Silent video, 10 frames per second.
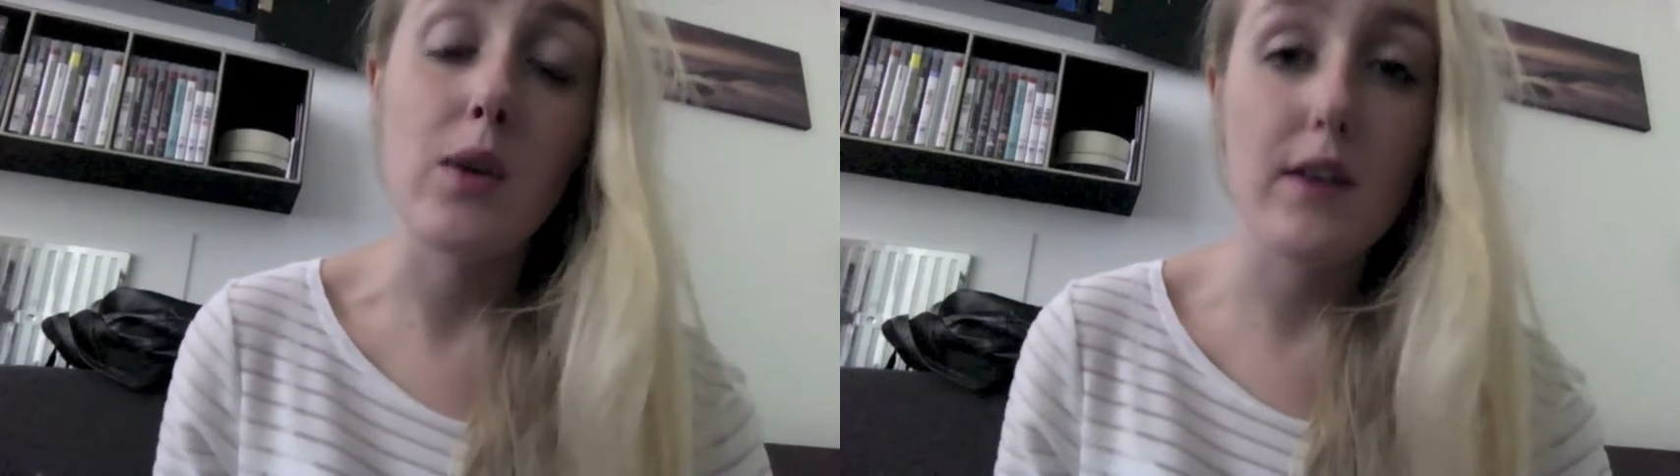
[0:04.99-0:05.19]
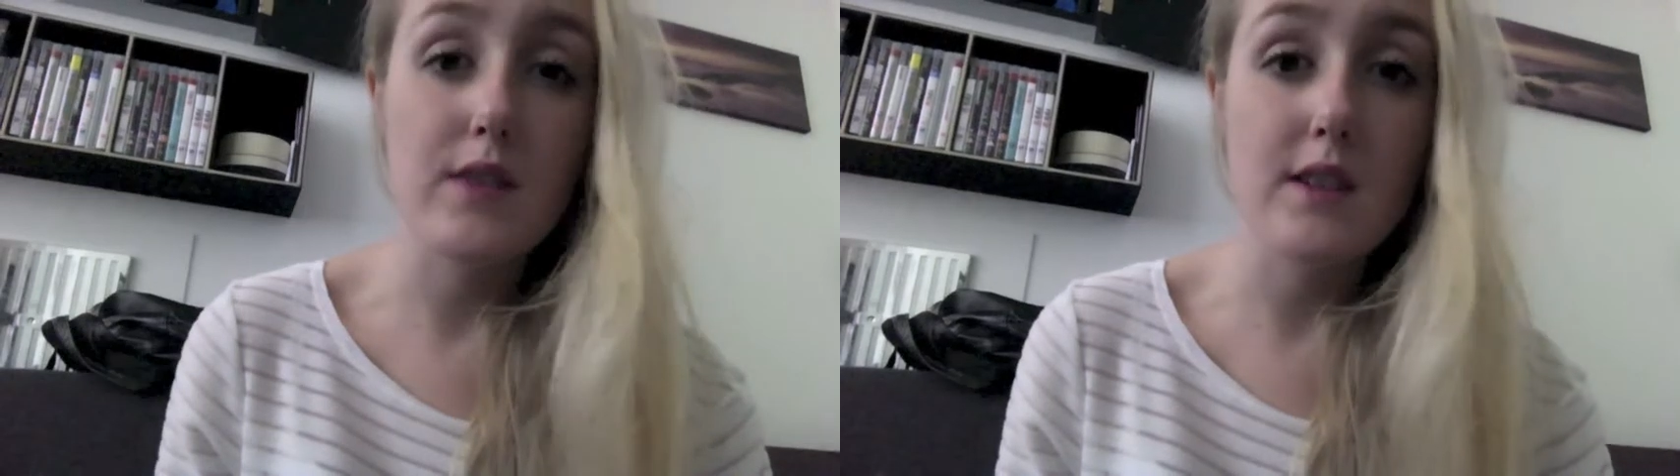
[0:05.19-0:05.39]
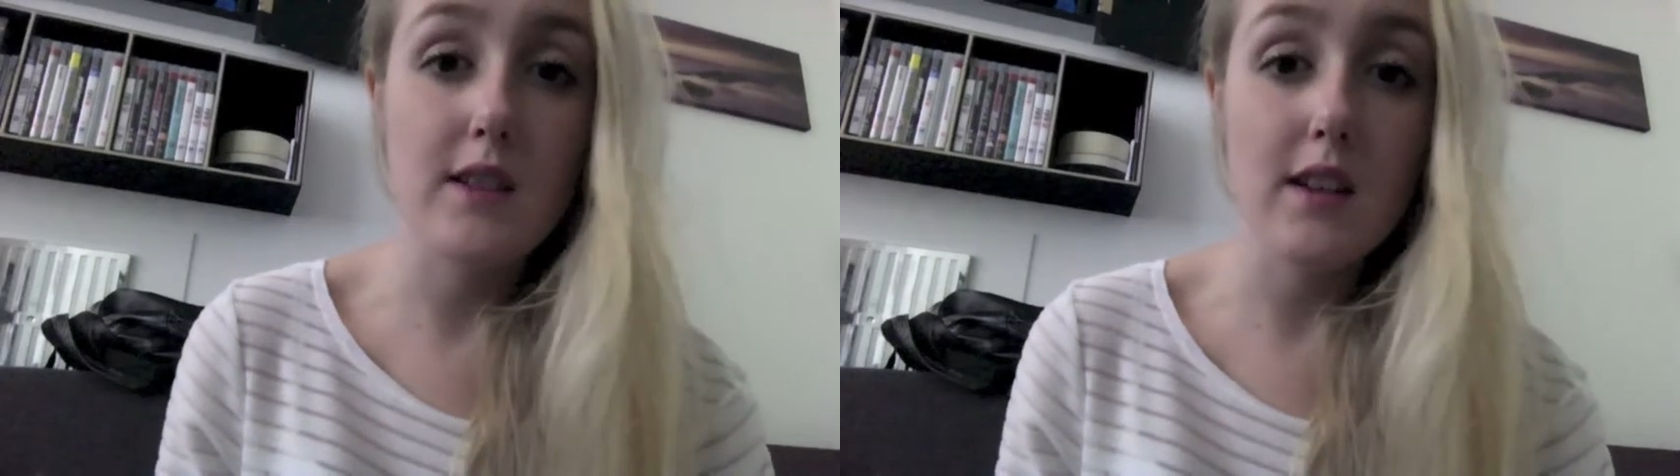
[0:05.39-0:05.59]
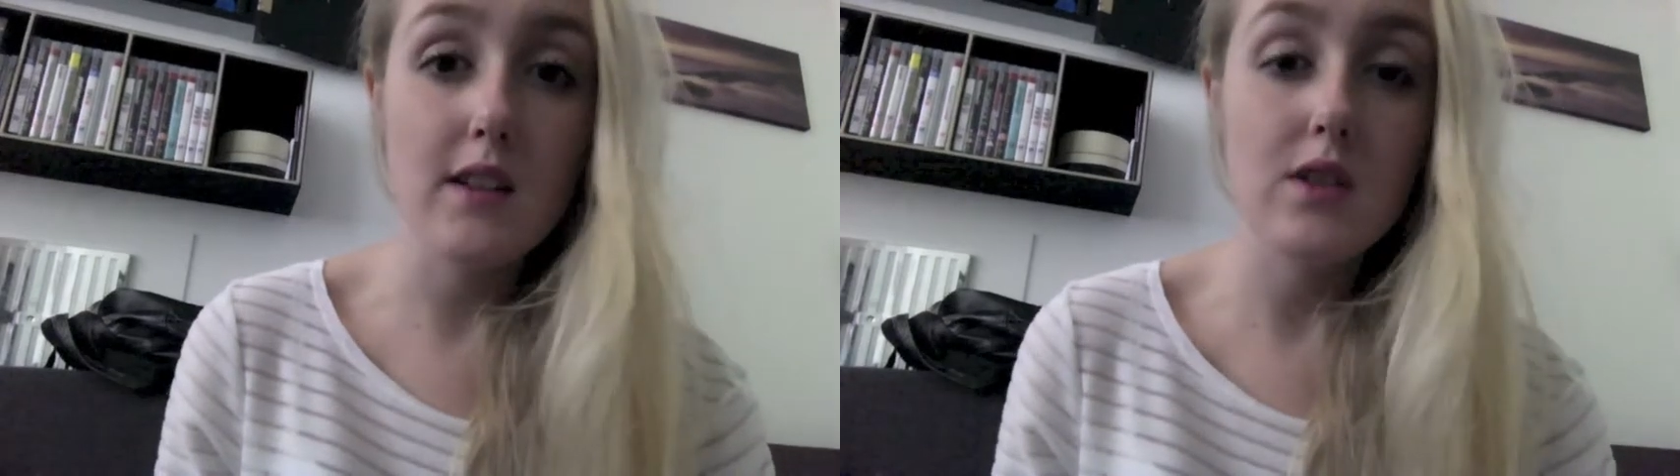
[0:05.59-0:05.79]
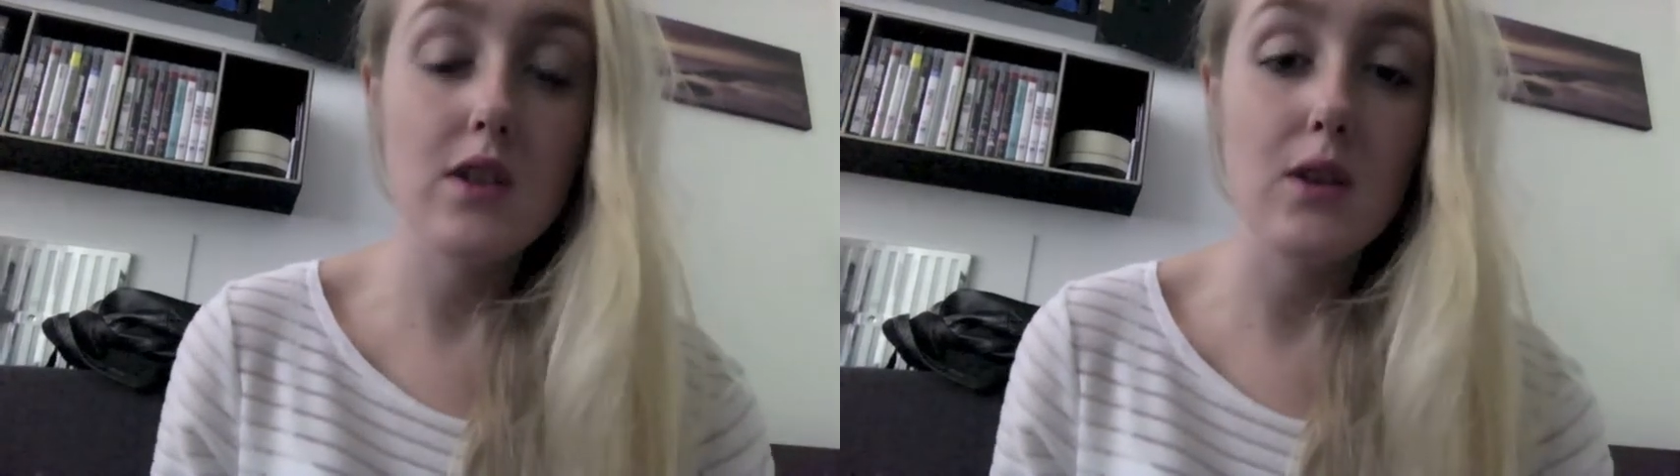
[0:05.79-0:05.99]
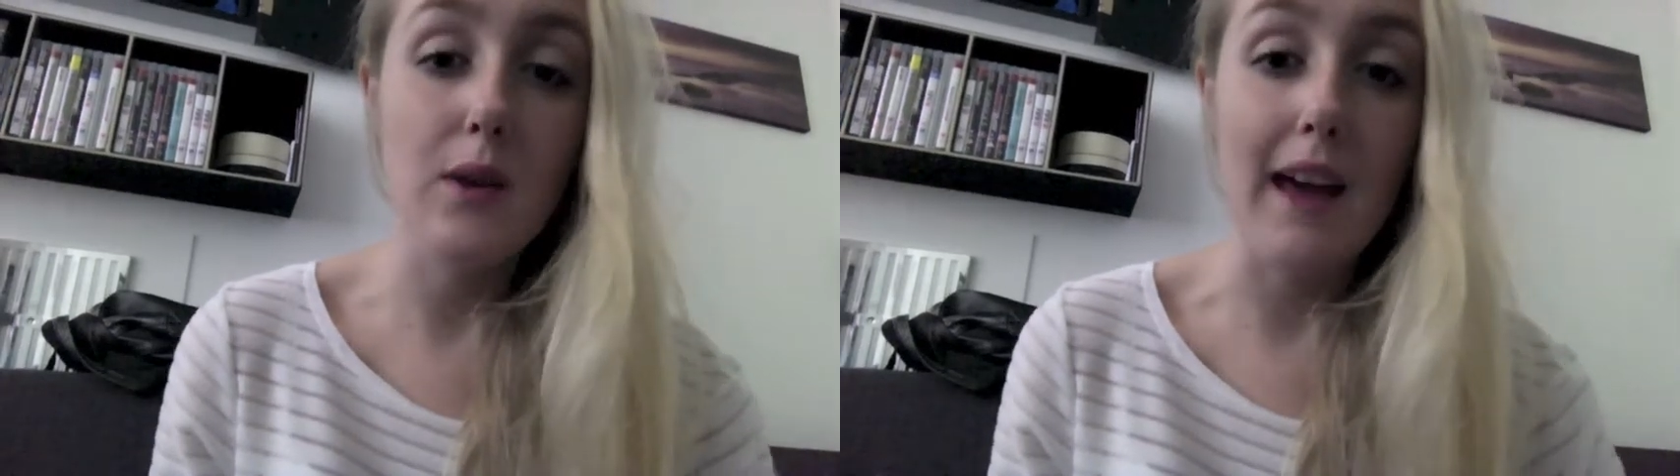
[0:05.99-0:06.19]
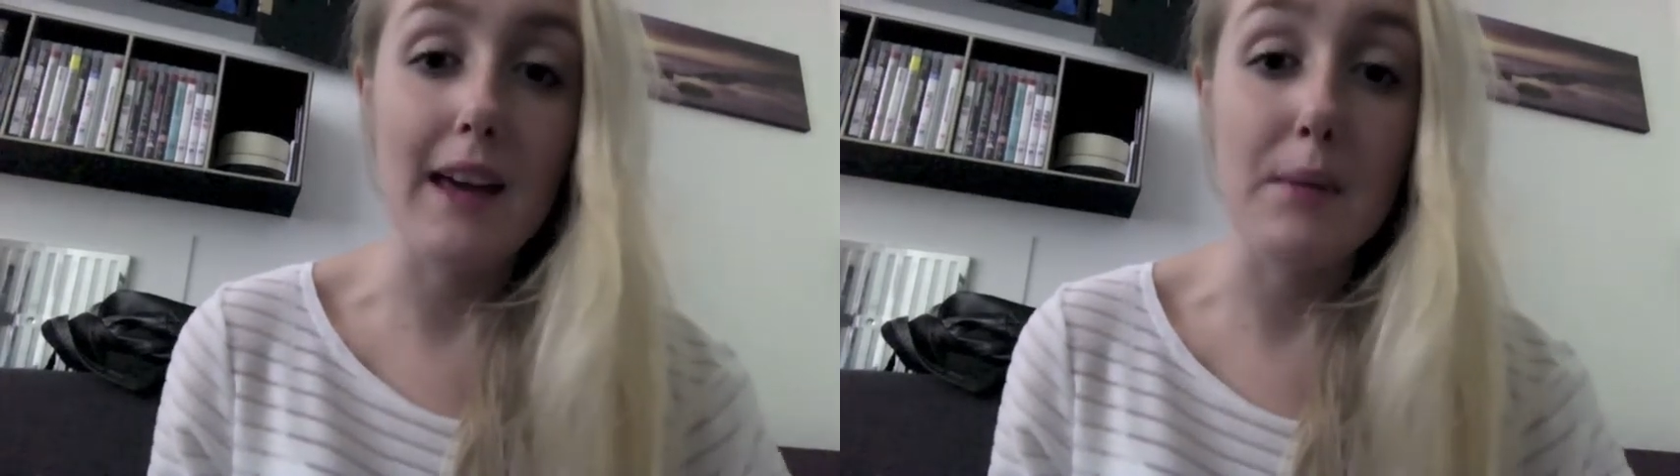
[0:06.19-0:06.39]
I've decided to do a